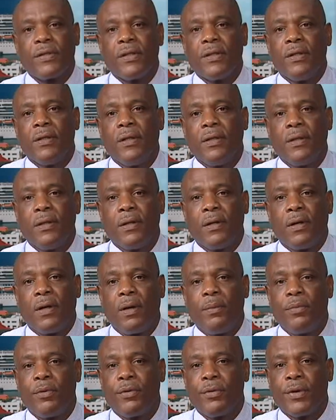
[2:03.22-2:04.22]
the
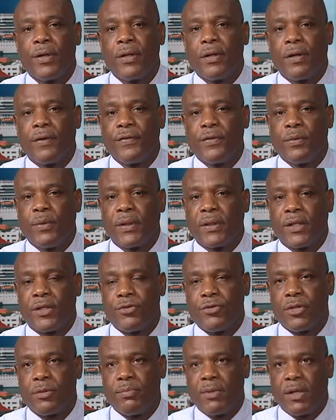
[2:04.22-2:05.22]
upgrade of the water
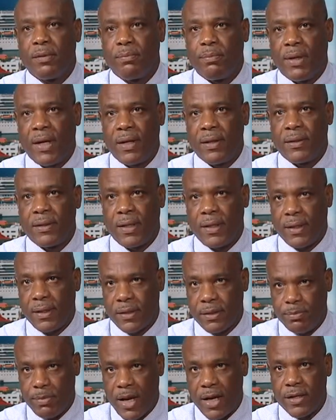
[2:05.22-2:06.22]
treatment plant and
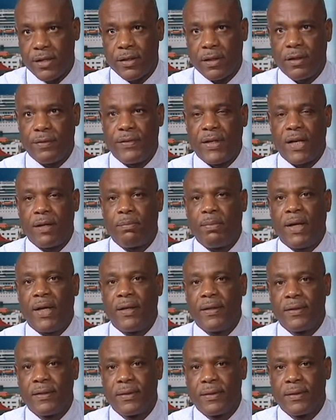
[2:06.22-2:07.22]
expansion of that
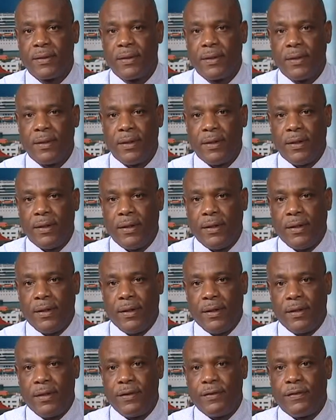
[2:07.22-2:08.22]
plant.
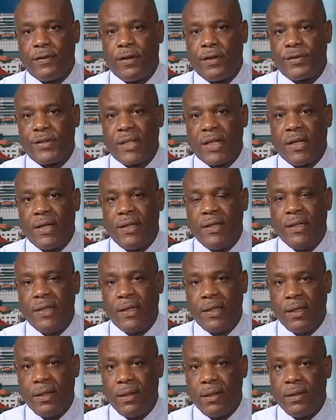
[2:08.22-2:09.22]
It involves a
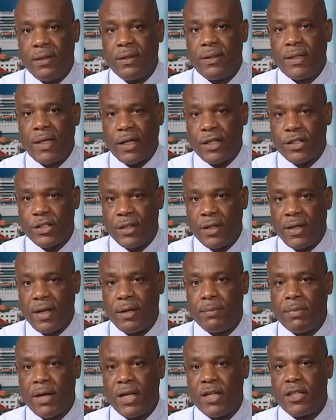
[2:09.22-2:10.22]
leak detection
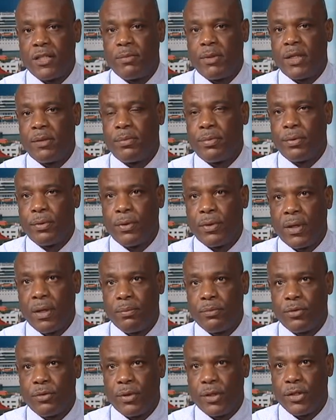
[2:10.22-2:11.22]
and management
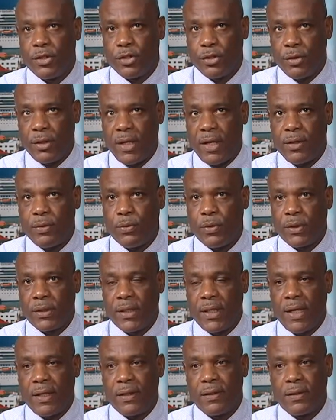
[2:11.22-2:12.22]
program to ensure that water
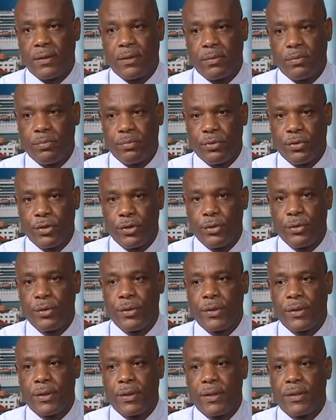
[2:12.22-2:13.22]
that is
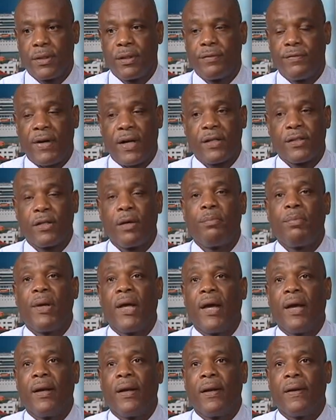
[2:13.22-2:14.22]
produced is in fact
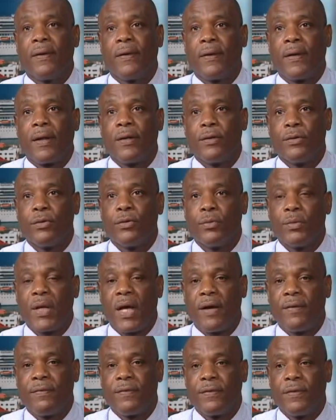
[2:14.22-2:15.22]
supplied and you know, we
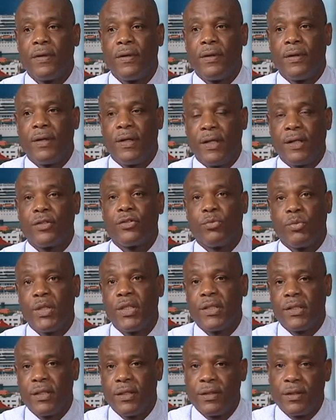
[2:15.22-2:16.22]
have less
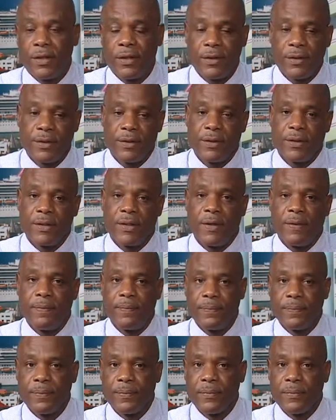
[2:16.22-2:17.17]
wastage on the system.